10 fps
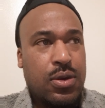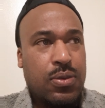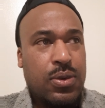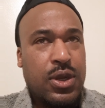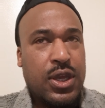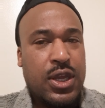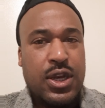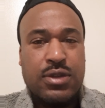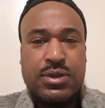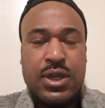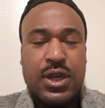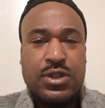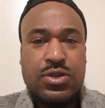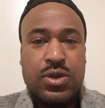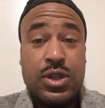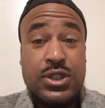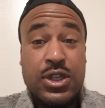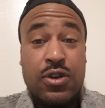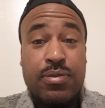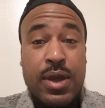We look at Nipsey Hussle,
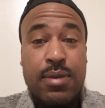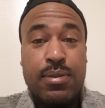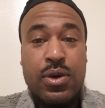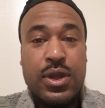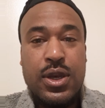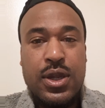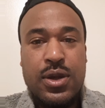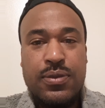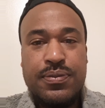self-made millionaire.